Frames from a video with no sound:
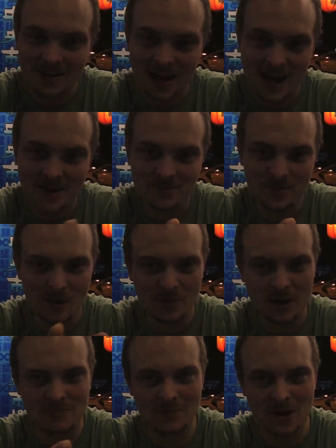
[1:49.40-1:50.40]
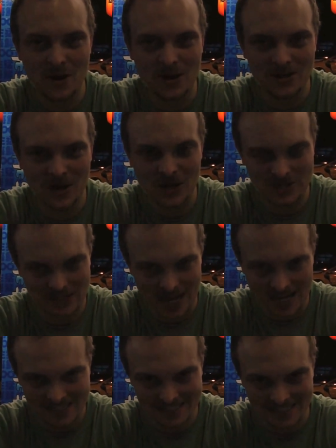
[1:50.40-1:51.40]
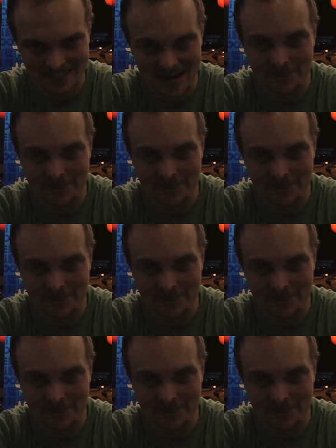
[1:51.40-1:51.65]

a right, proper, broad Yorkshire accent,